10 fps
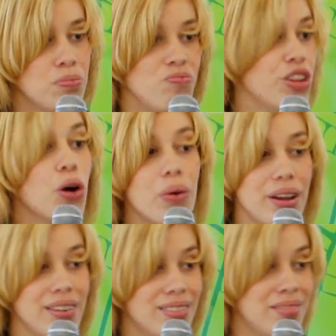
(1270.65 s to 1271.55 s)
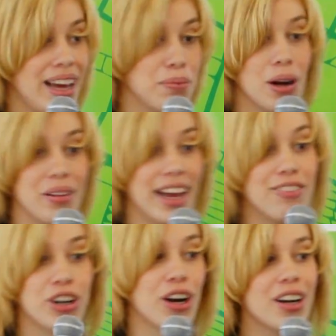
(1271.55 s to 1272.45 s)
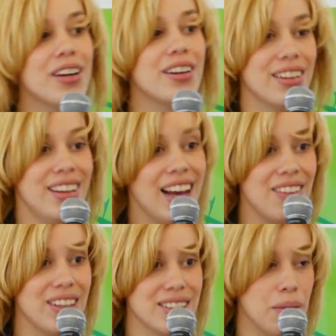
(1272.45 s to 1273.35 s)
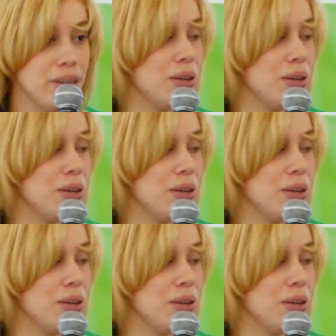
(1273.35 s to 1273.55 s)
No one had probably ever heard of this company.